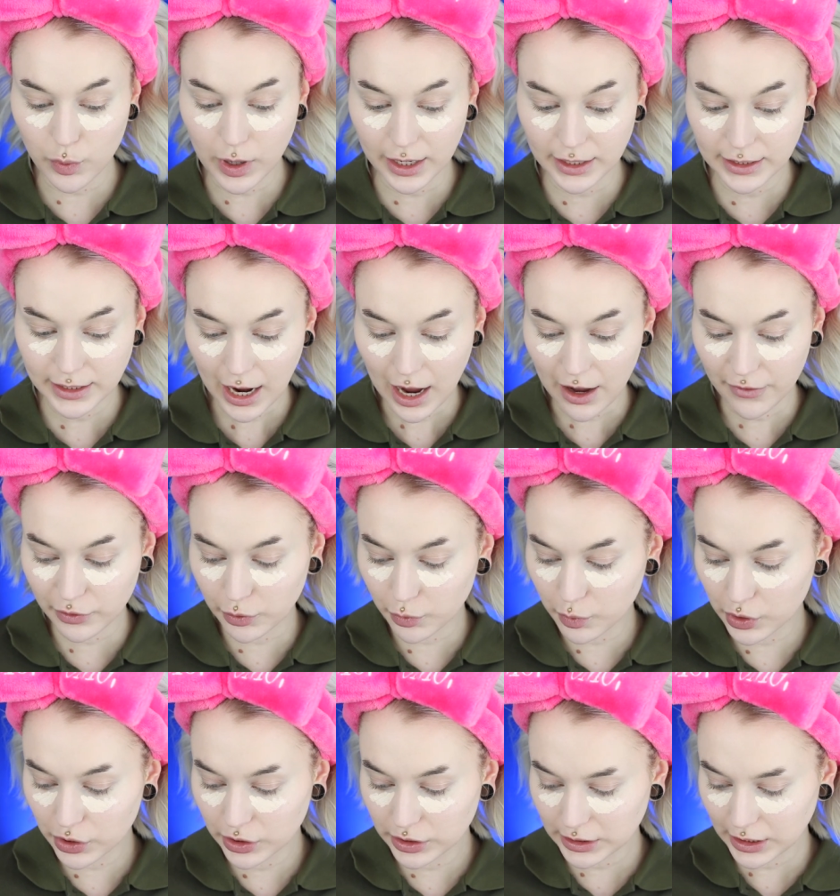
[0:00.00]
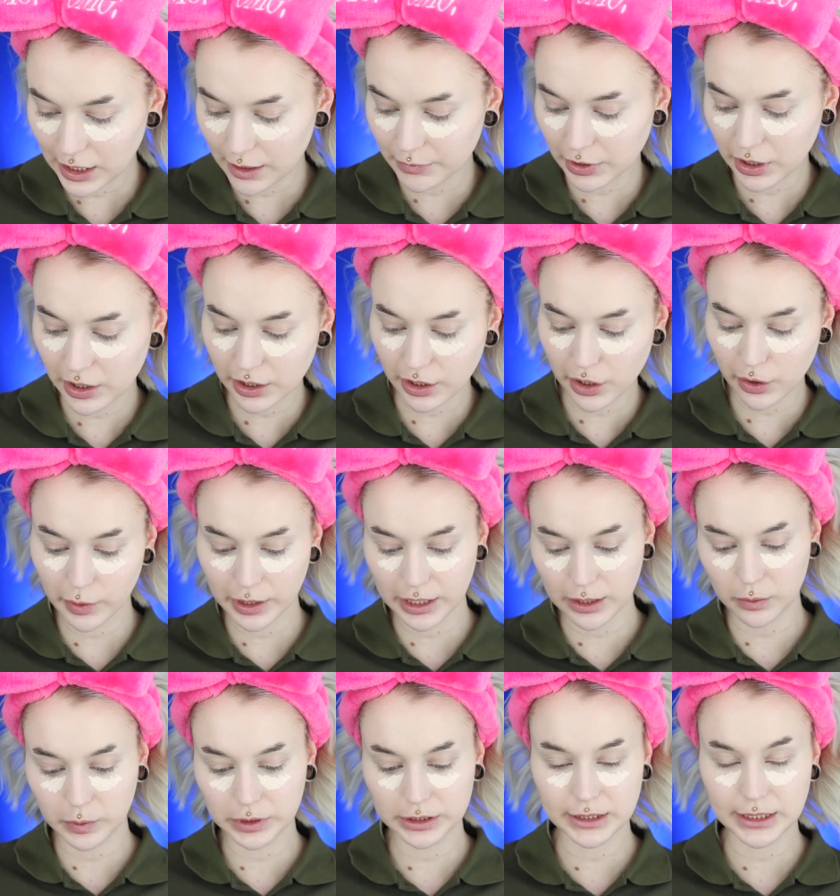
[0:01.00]
right afterwards, I'm gonna go
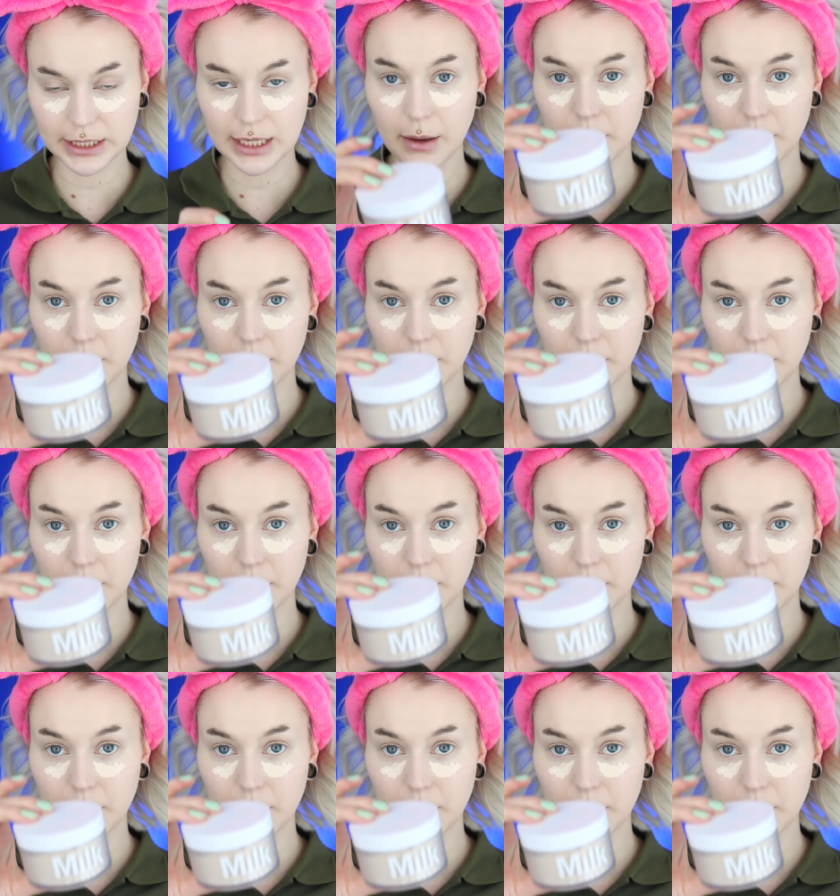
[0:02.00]
in with the